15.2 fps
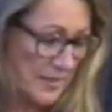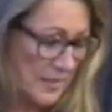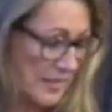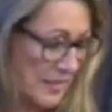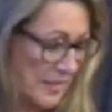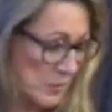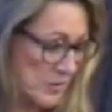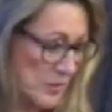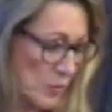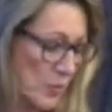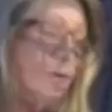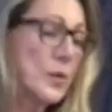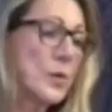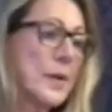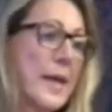He was the
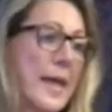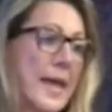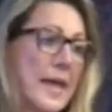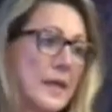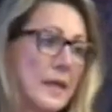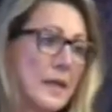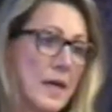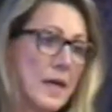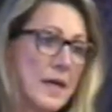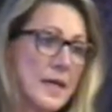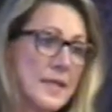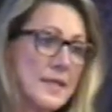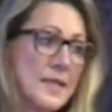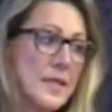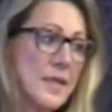one who
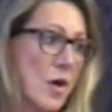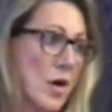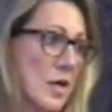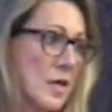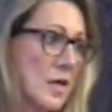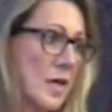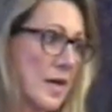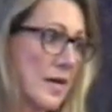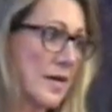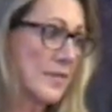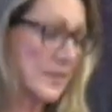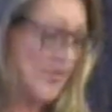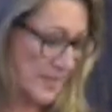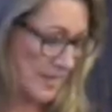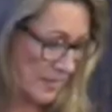analyzed and archived
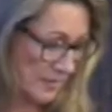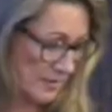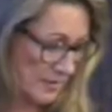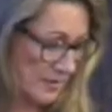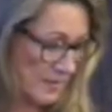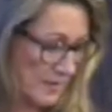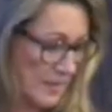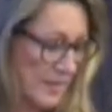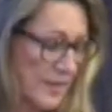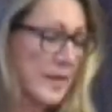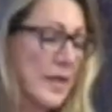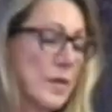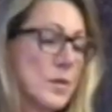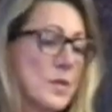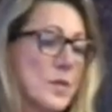the data
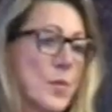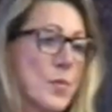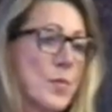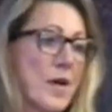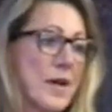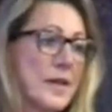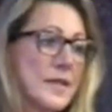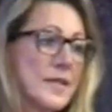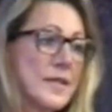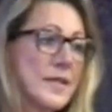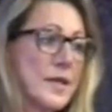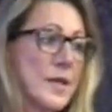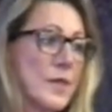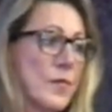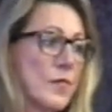that was provided to
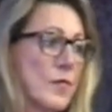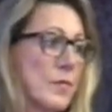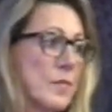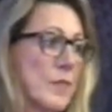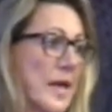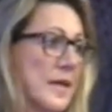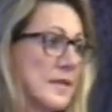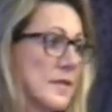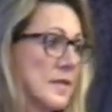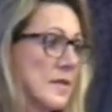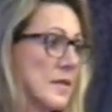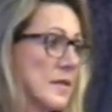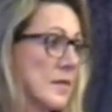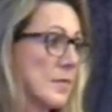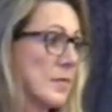him from
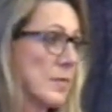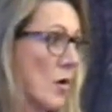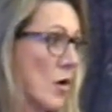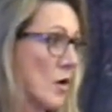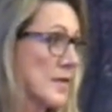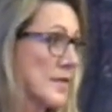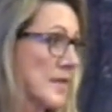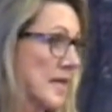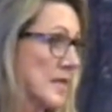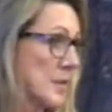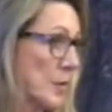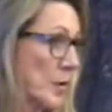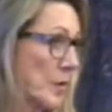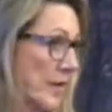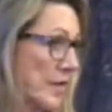NASA's Mars
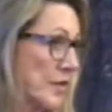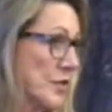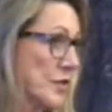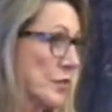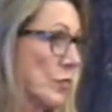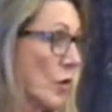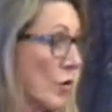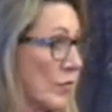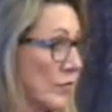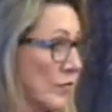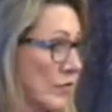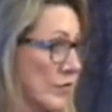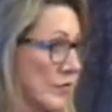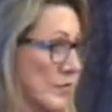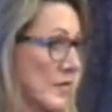exploration
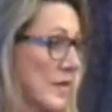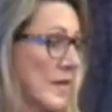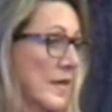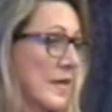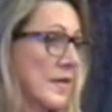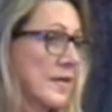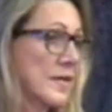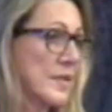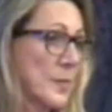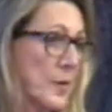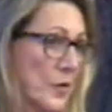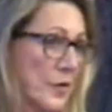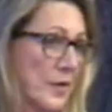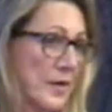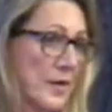rovers, the
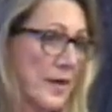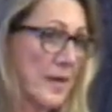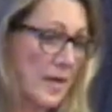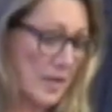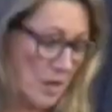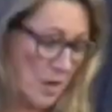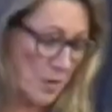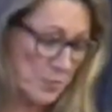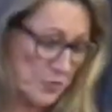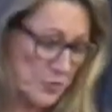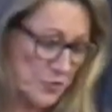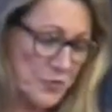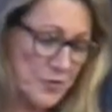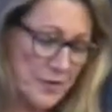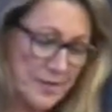Spirit and
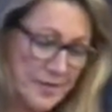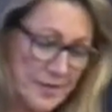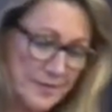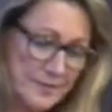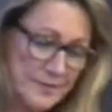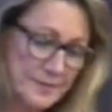Opportunity.